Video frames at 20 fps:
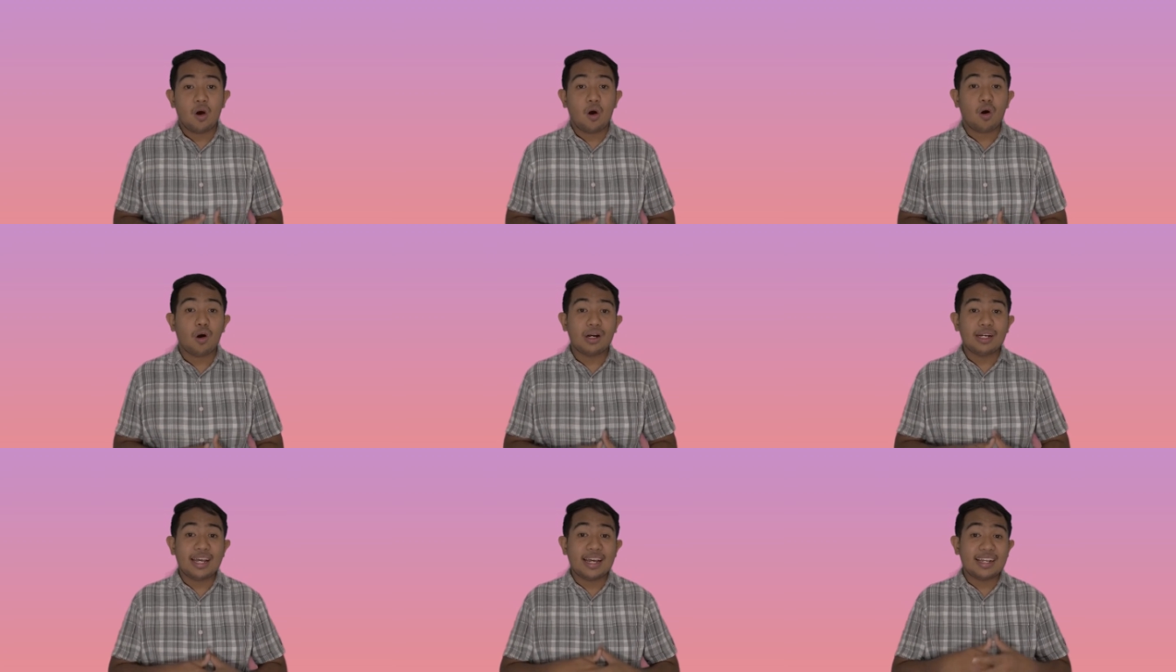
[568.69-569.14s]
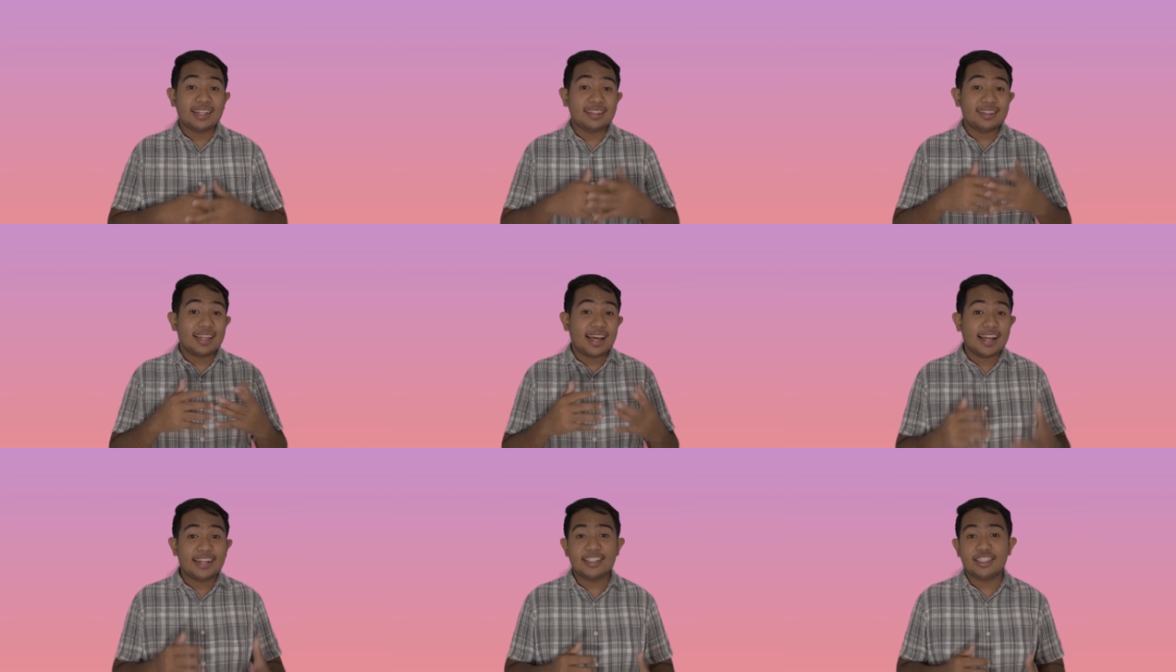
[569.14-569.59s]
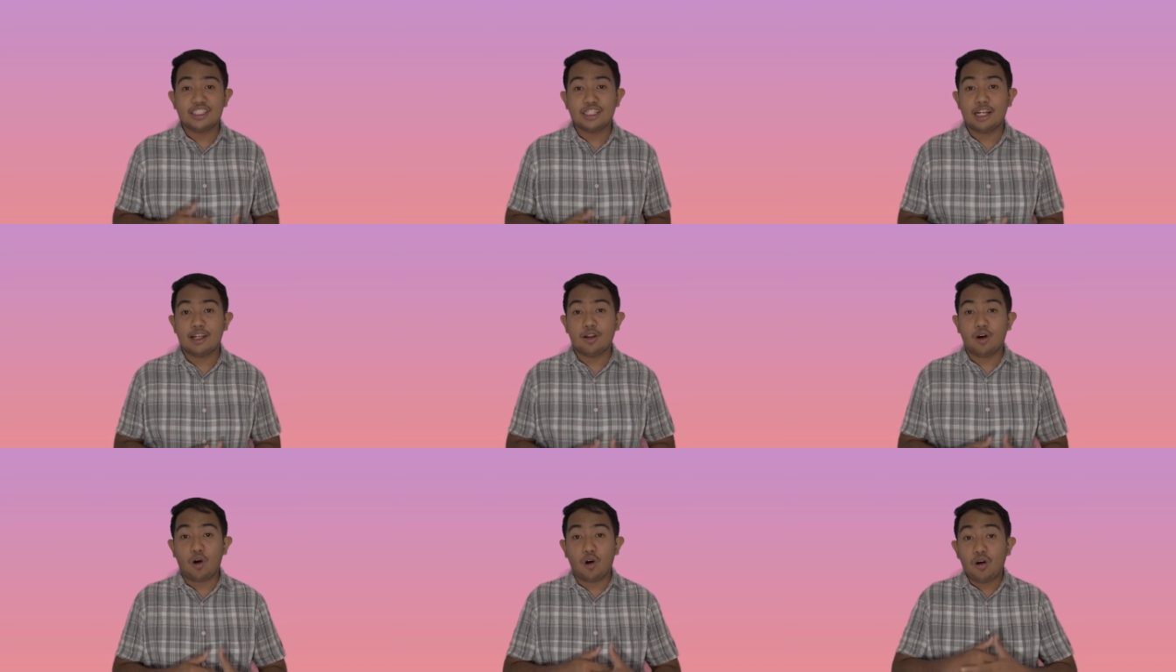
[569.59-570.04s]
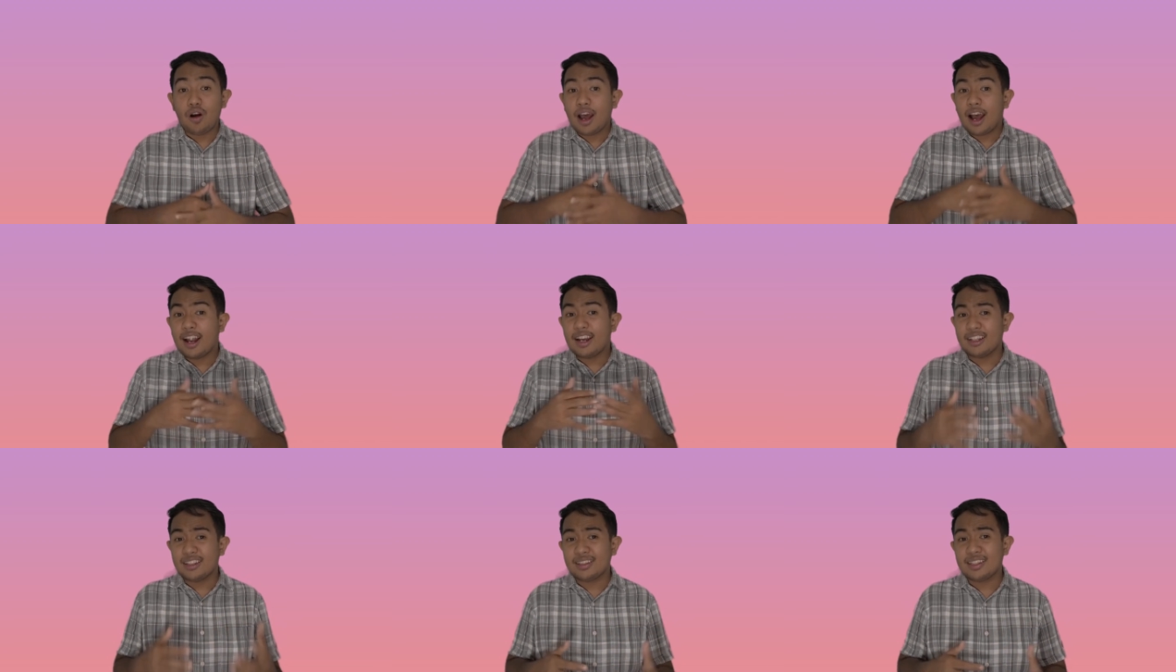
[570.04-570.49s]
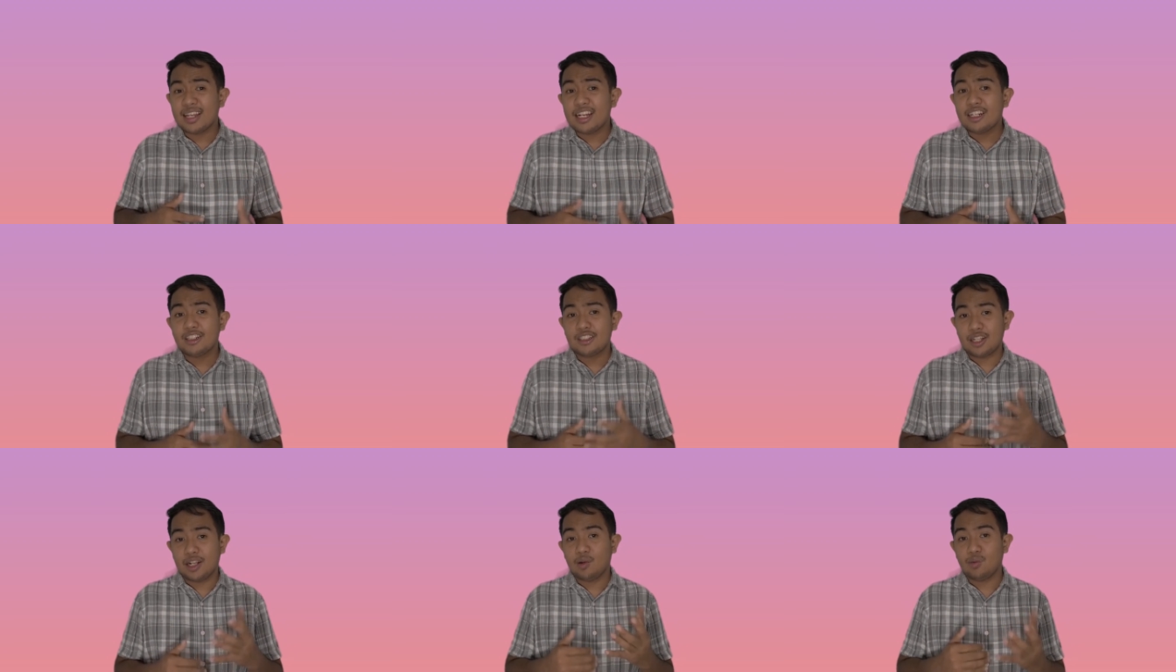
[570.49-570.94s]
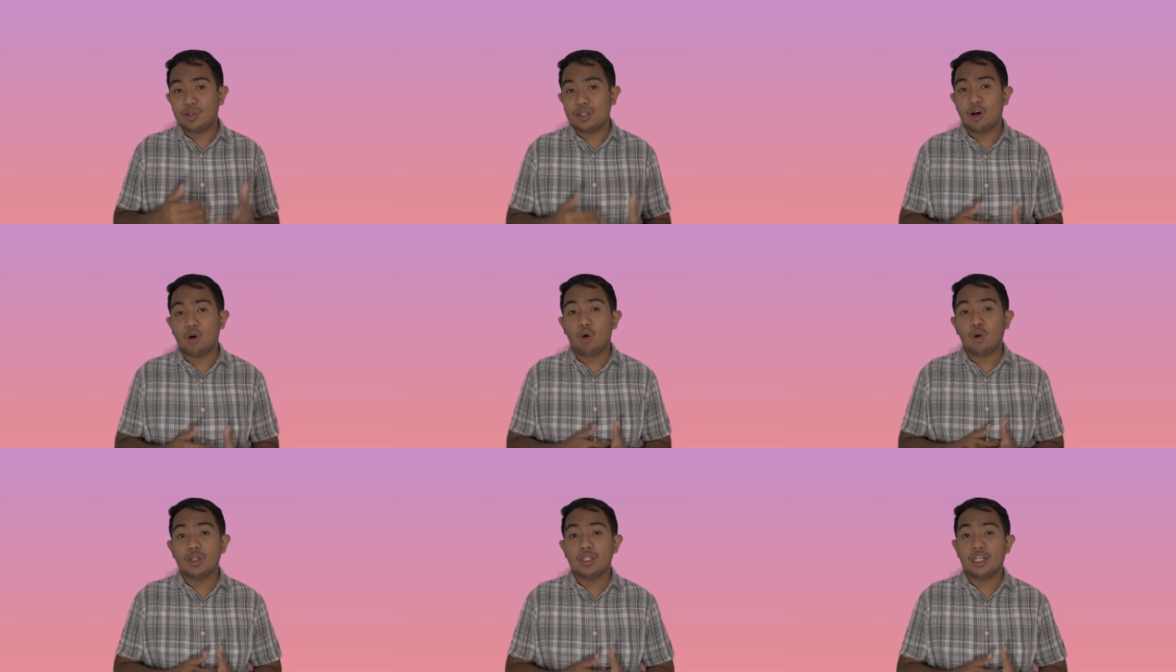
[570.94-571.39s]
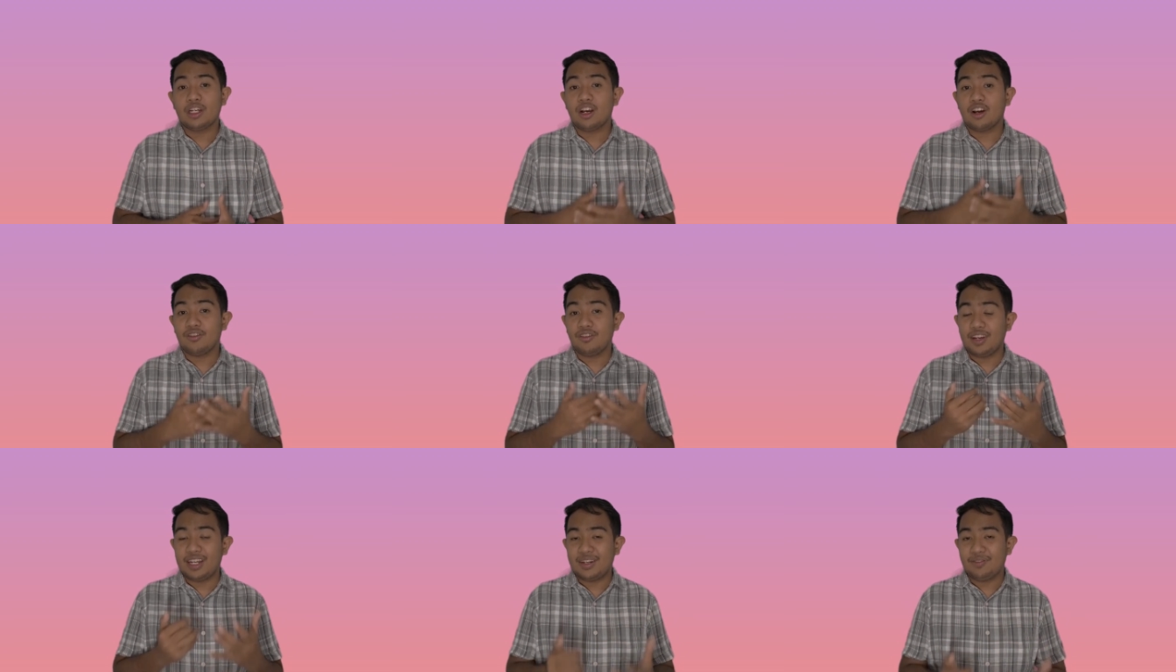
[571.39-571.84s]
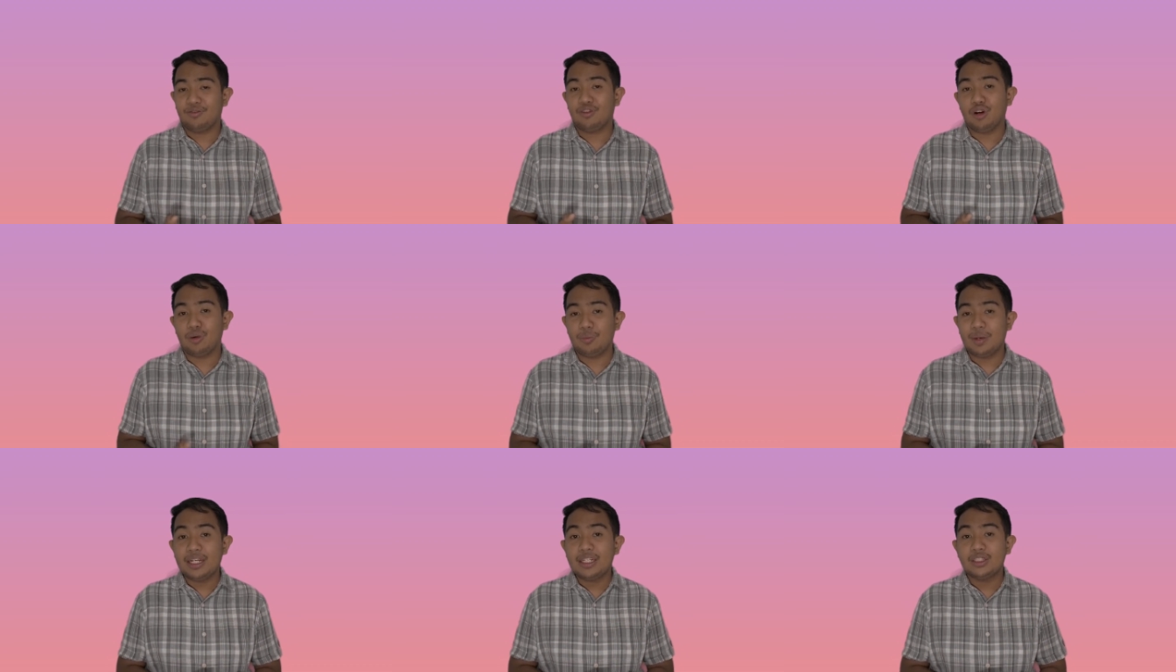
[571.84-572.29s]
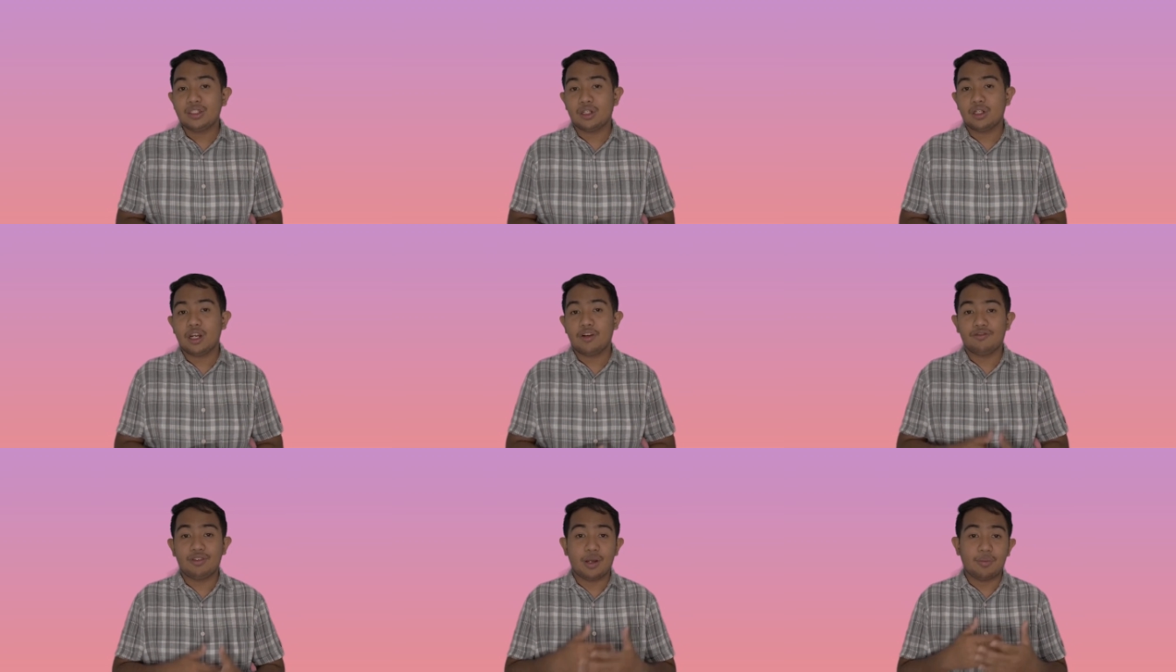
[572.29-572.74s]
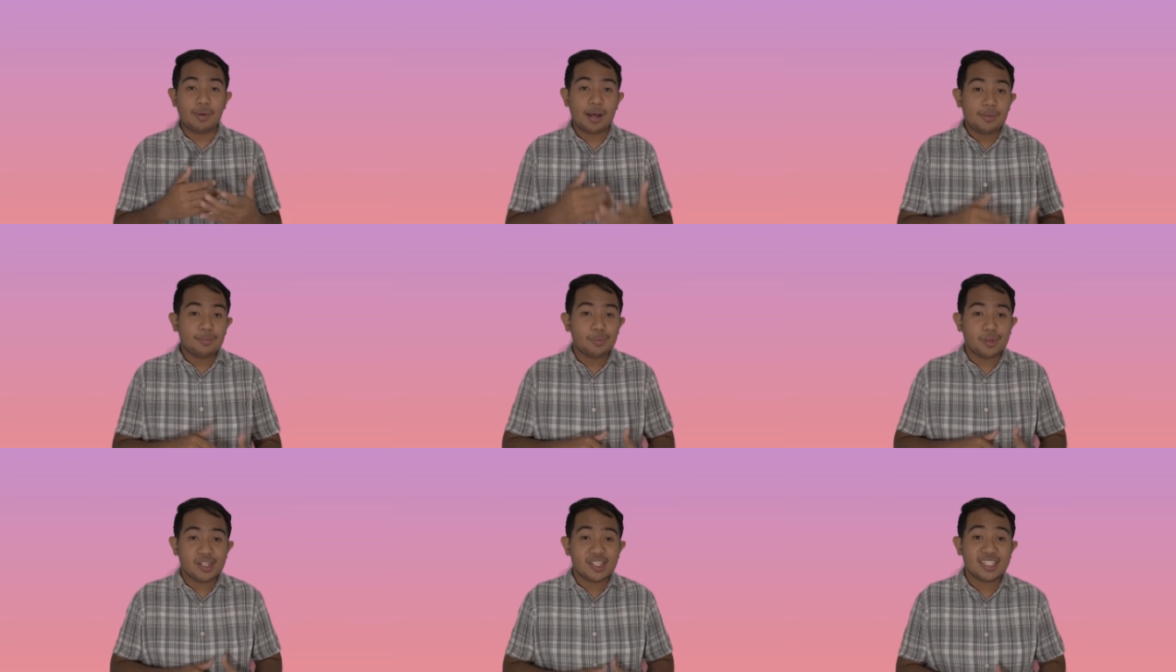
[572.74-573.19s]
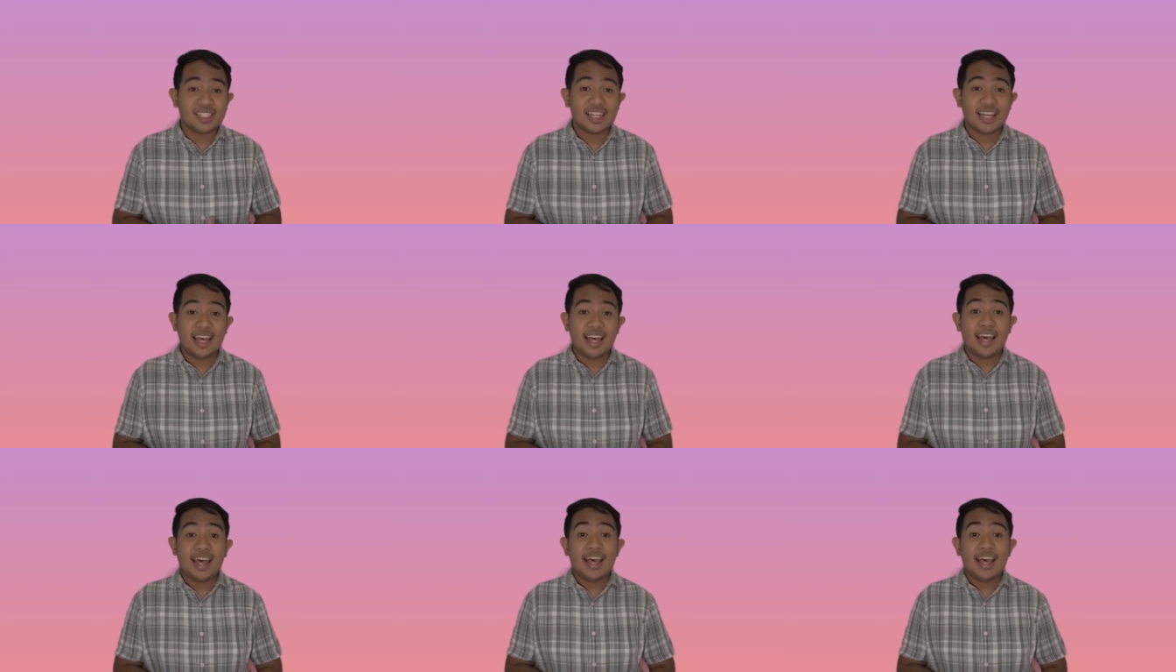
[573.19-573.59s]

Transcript: or the intentional or unintentional withholding of information of the members,